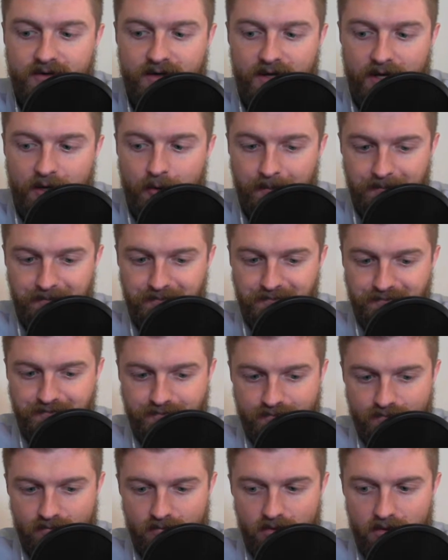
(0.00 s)
Now,
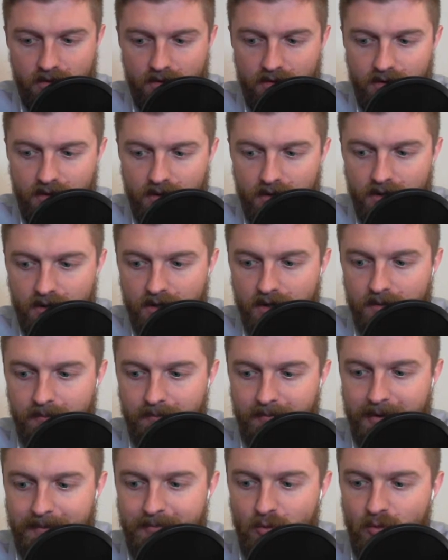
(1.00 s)

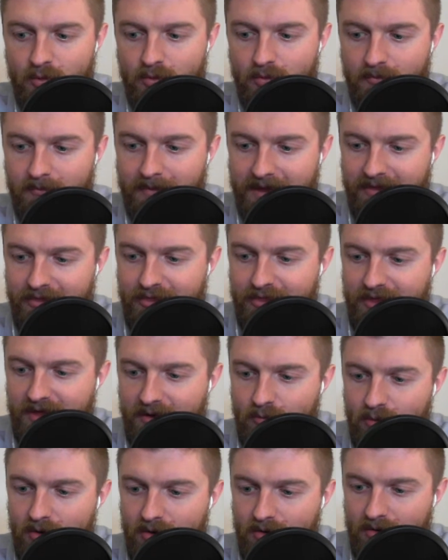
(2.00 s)
people may
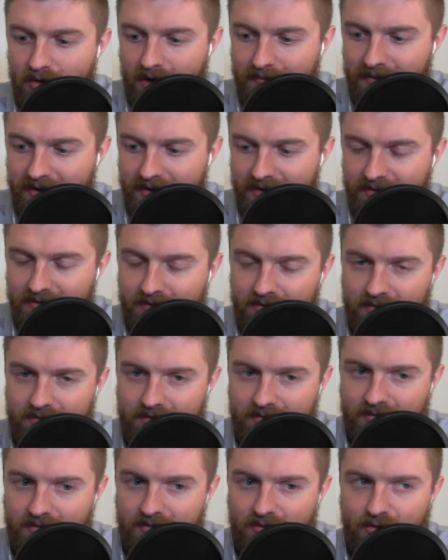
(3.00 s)
think, well, I mean,
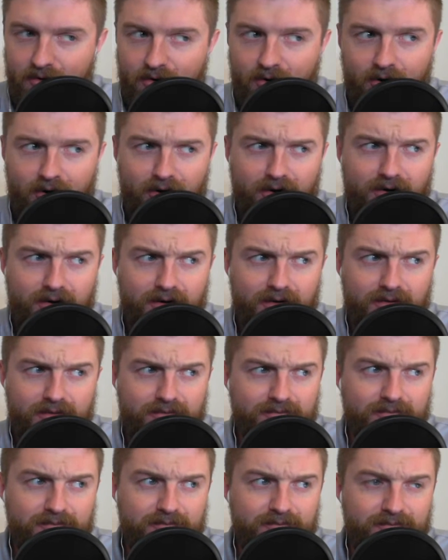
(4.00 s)
are
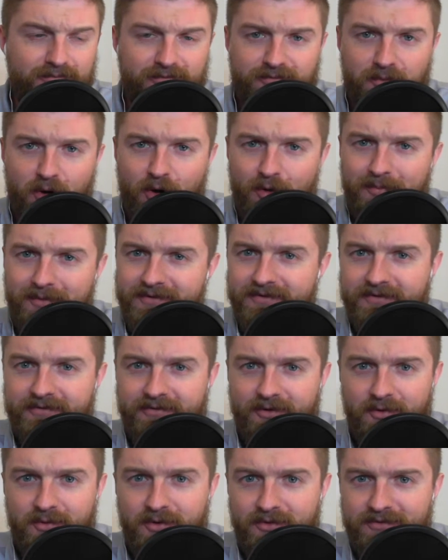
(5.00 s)
small business
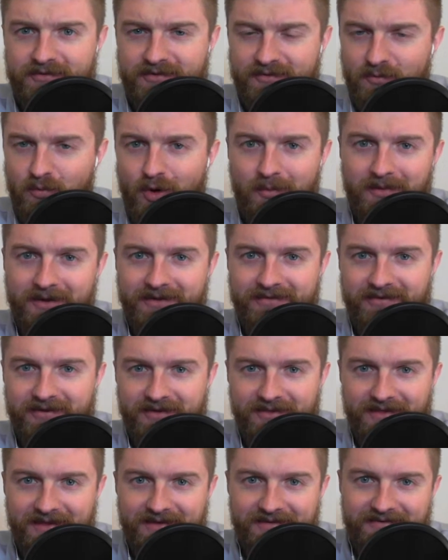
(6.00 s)
owners in
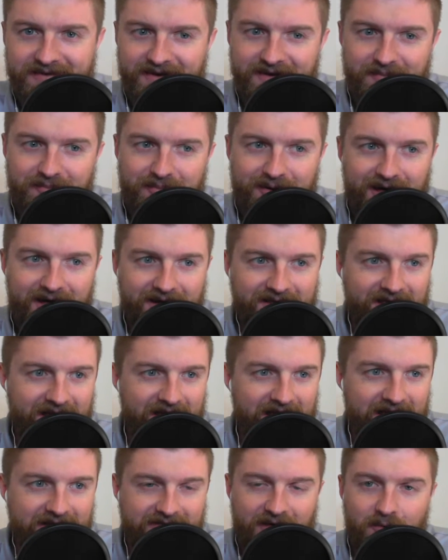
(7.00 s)
Wilmington listening to
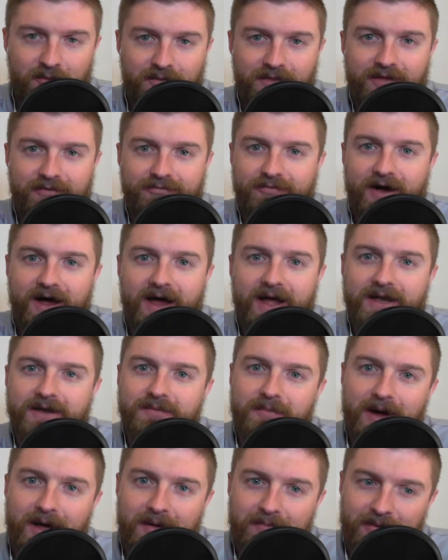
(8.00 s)
podcasts? How would they find
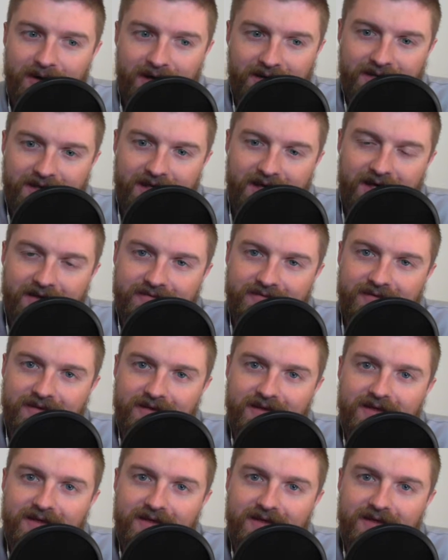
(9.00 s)
my podcast?